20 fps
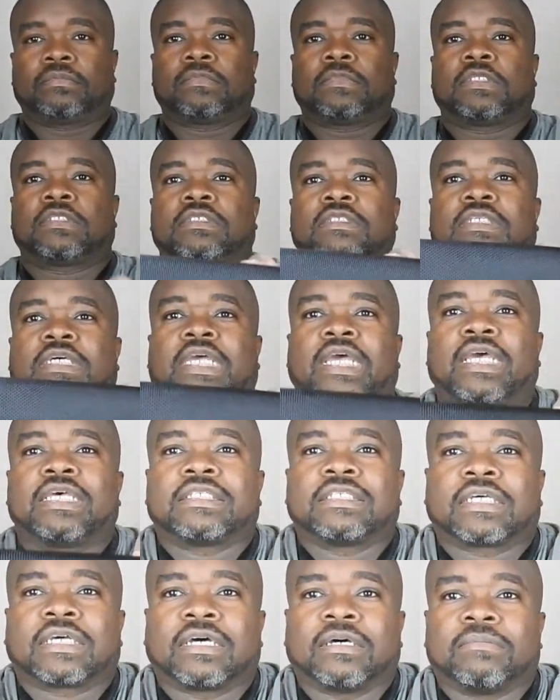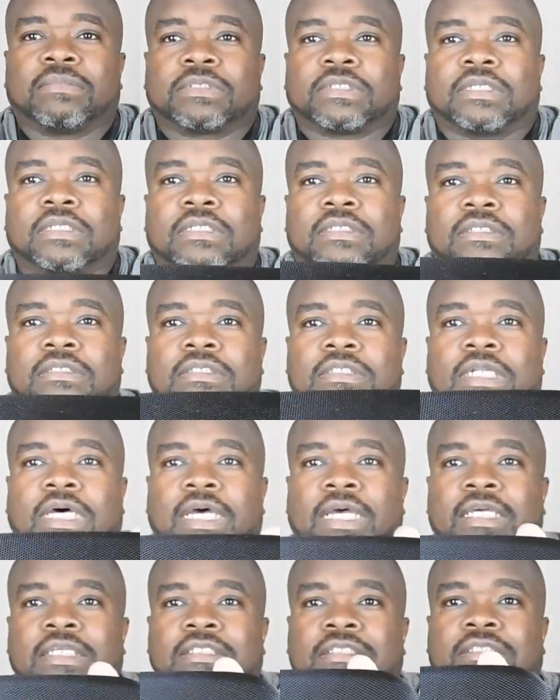This is the case it comes in. It's
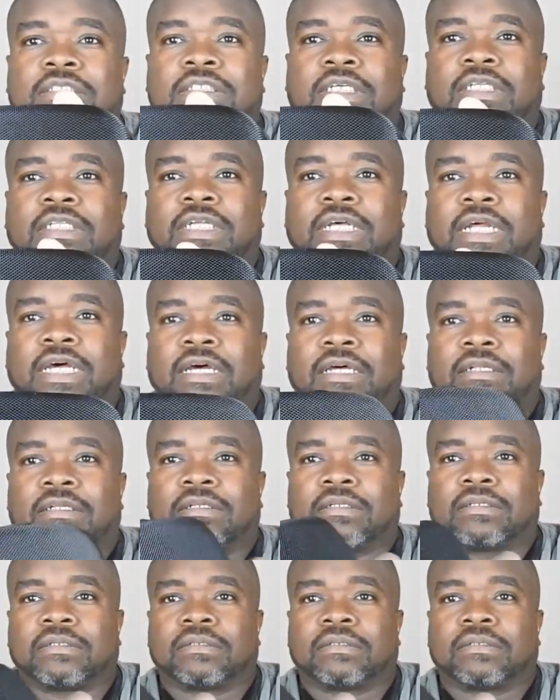nice. Check that out.